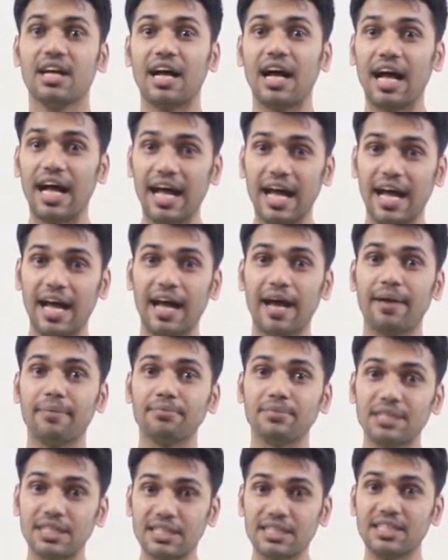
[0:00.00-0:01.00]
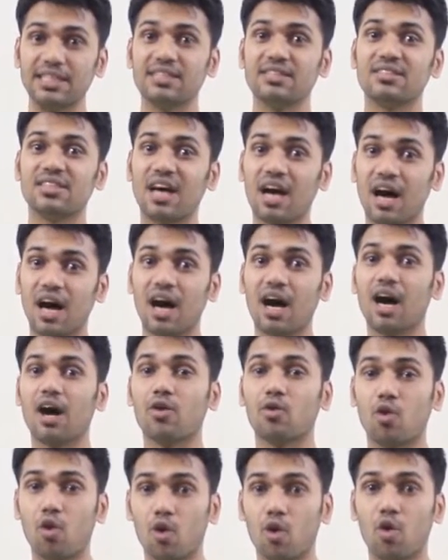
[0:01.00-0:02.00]
am, is, are,
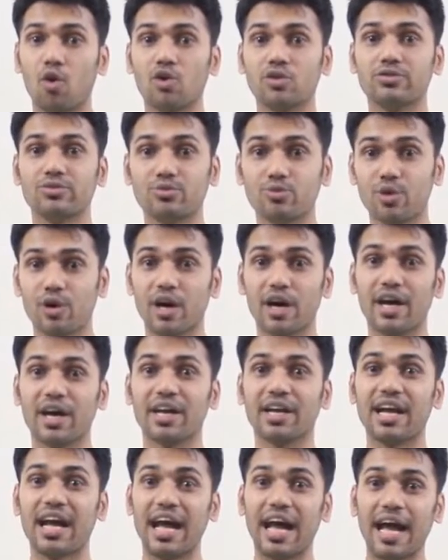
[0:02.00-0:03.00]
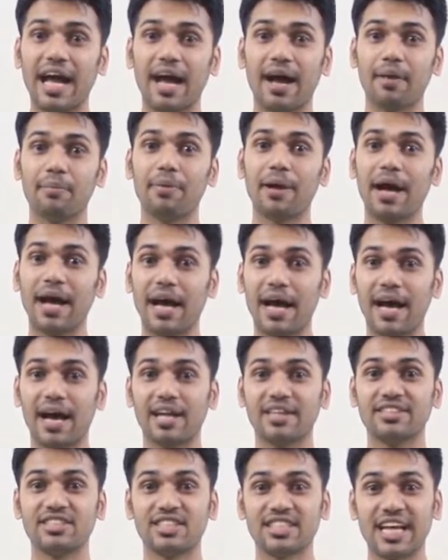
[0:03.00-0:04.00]
was, were, have,
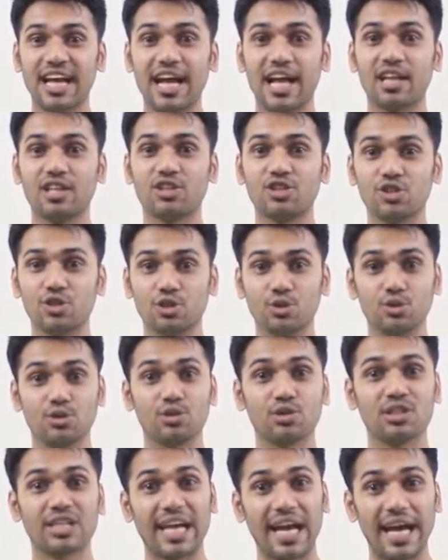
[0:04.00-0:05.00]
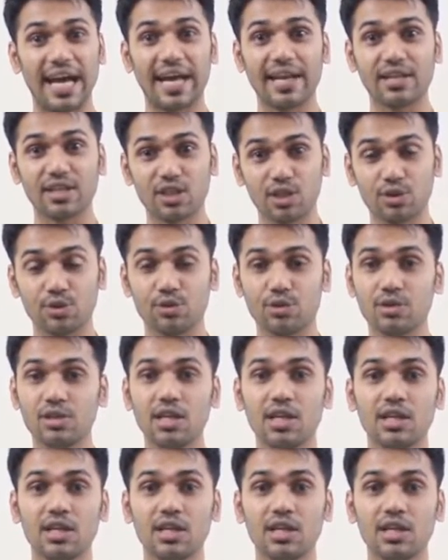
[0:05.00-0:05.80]
had, shall, should, can, could.